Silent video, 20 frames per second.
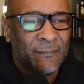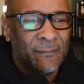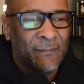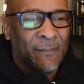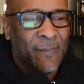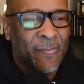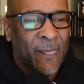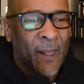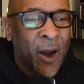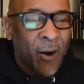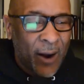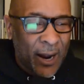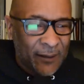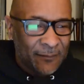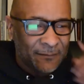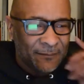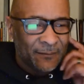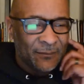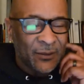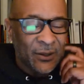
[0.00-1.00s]
nice. All right.
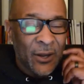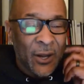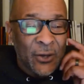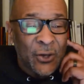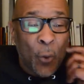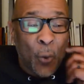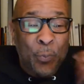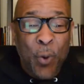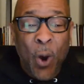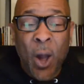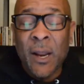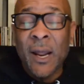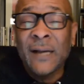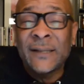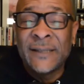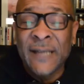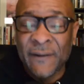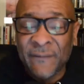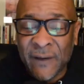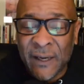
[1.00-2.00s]
Your
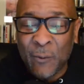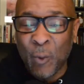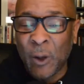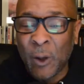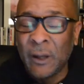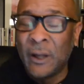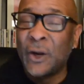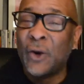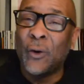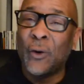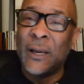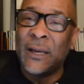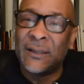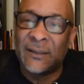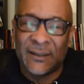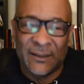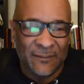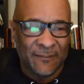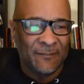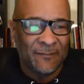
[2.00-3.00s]
productivity will increase.